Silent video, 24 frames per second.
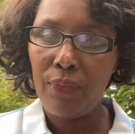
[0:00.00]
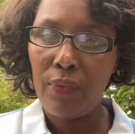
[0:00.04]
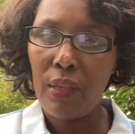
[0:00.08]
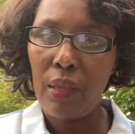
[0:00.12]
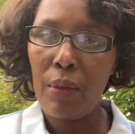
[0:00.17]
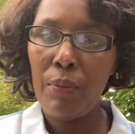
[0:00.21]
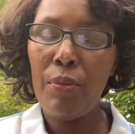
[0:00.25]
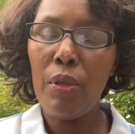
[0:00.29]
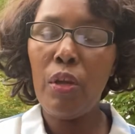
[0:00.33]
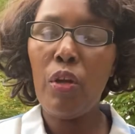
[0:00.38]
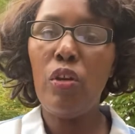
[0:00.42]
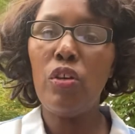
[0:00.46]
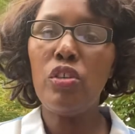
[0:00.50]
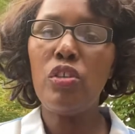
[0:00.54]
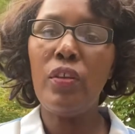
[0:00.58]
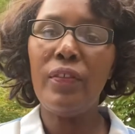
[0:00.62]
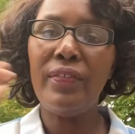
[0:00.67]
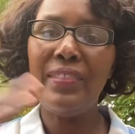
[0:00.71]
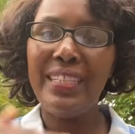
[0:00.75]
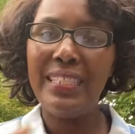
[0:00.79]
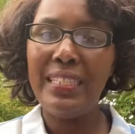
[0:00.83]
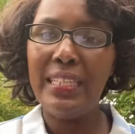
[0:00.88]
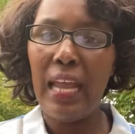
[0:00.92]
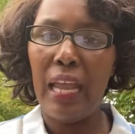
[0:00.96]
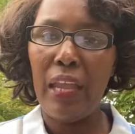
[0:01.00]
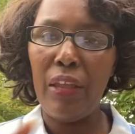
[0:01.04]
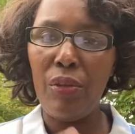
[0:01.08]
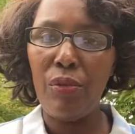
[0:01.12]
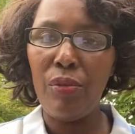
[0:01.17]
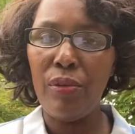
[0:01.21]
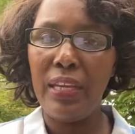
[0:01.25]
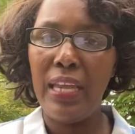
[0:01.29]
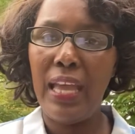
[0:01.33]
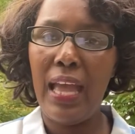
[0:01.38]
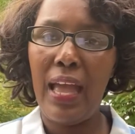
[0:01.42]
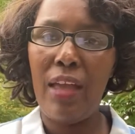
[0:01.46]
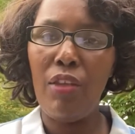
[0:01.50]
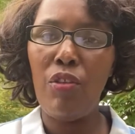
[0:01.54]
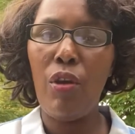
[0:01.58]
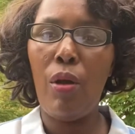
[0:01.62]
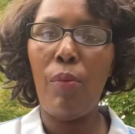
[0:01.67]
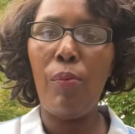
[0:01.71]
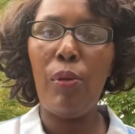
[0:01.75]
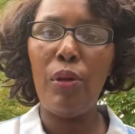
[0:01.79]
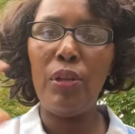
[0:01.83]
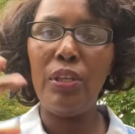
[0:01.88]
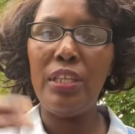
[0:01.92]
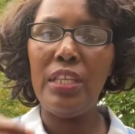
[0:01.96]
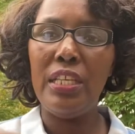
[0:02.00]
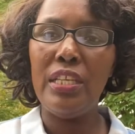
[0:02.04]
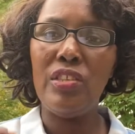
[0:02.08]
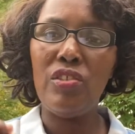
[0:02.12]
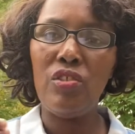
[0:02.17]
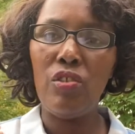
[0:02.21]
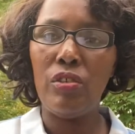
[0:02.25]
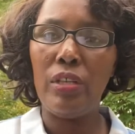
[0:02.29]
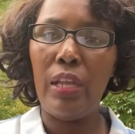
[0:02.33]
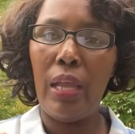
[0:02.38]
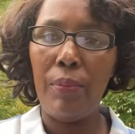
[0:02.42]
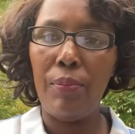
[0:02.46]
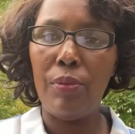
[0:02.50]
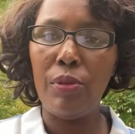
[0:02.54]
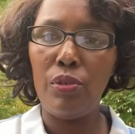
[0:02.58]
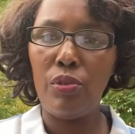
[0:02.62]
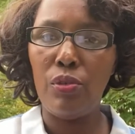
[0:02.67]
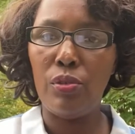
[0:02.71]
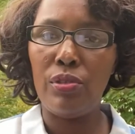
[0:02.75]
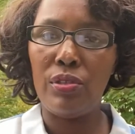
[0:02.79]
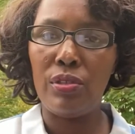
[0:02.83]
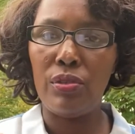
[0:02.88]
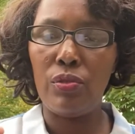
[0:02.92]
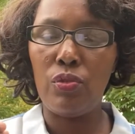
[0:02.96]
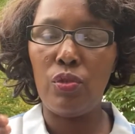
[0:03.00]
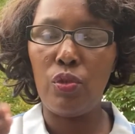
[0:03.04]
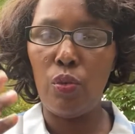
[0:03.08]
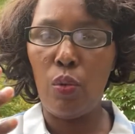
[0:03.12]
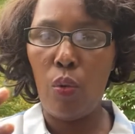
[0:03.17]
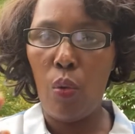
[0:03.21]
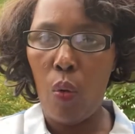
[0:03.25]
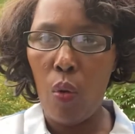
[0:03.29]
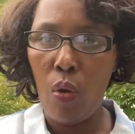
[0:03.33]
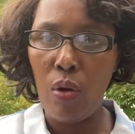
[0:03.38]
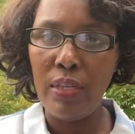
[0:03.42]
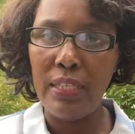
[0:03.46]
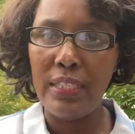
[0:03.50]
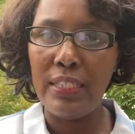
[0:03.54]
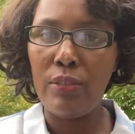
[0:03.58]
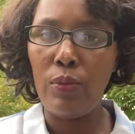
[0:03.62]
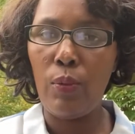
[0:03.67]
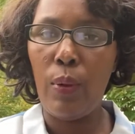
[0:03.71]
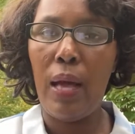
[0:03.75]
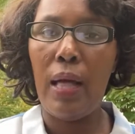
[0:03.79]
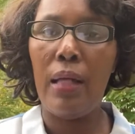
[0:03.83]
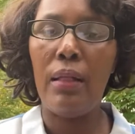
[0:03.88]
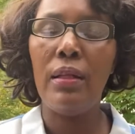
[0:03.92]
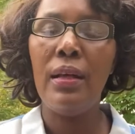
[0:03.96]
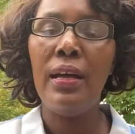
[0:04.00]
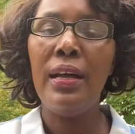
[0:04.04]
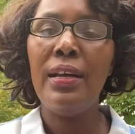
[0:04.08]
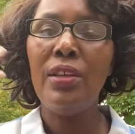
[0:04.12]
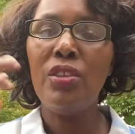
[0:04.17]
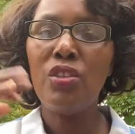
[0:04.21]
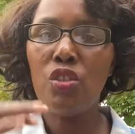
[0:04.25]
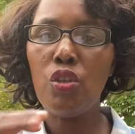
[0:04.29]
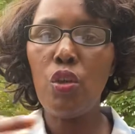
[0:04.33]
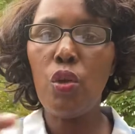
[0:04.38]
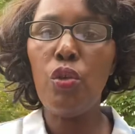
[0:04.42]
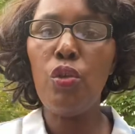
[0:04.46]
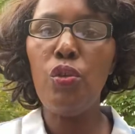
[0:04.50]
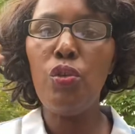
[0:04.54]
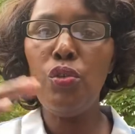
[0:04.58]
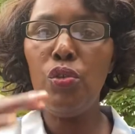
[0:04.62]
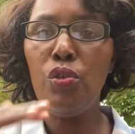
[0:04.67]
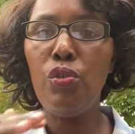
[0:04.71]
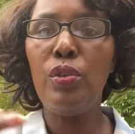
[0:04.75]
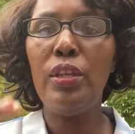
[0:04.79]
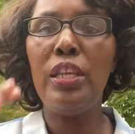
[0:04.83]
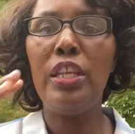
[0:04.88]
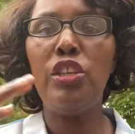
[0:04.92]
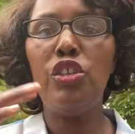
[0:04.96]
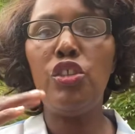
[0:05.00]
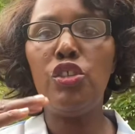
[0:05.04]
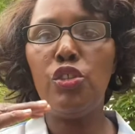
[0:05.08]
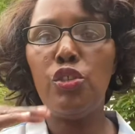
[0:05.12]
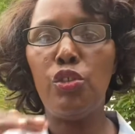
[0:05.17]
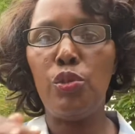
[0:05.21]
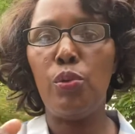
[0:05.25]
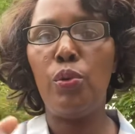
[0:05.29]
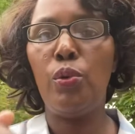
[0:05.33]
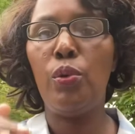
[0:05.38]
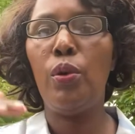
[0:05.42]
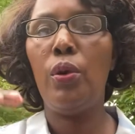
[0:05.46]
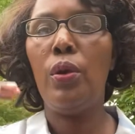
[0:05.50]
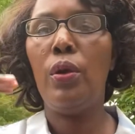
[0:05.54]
Because of the diarrhea, your body is not able to hold it well, so you need to